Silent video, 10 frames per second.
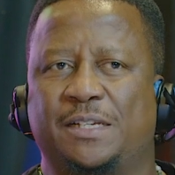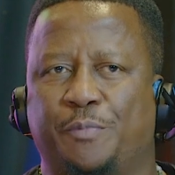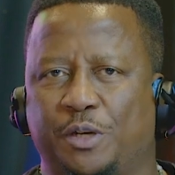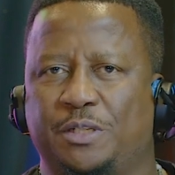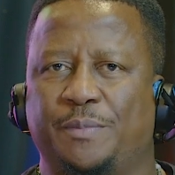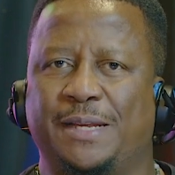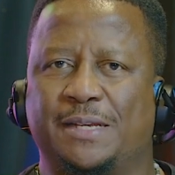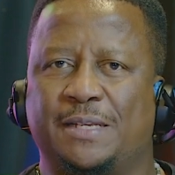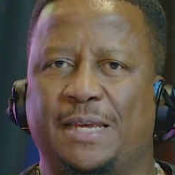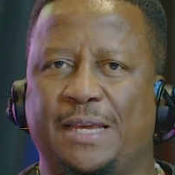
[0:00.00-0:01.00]
possibly
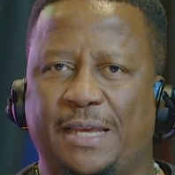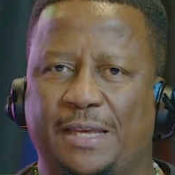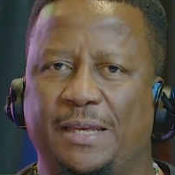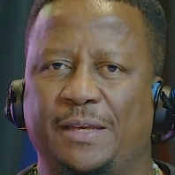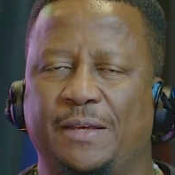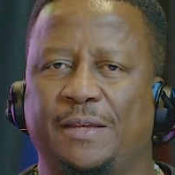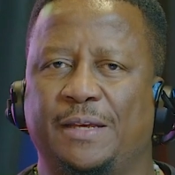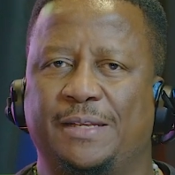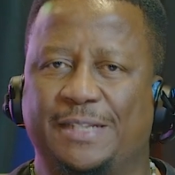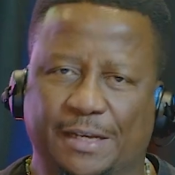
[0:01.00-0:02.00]
as he,
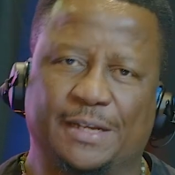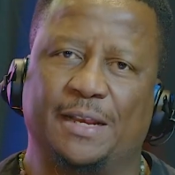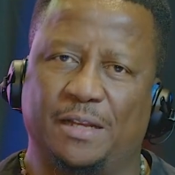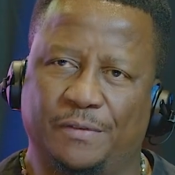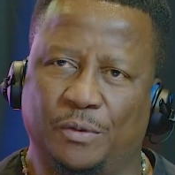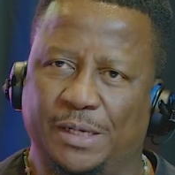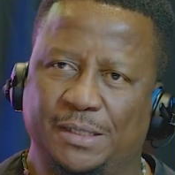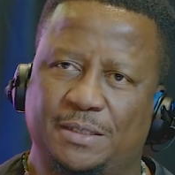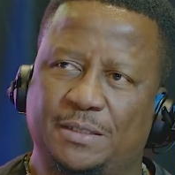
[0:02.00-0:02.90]
didn't get level 1s?